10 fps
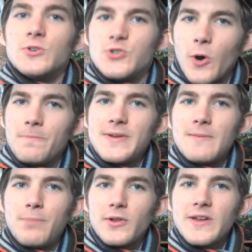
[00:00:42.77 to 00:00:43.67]
Don't be a
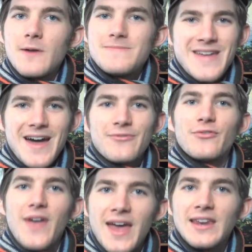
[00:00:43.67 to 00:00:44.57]
bully on behalf
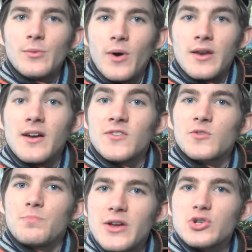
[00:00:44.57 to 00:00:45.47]
of anyone,
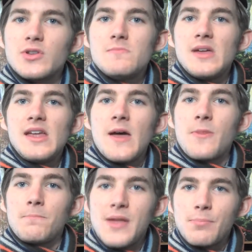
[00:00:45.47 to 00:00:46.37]
especially me and
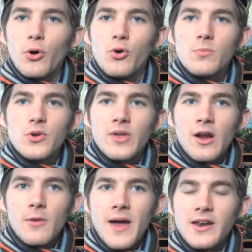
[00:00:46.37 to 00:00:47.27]
the people whom you
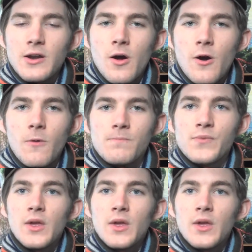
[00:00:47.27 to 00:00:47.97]
care about at home.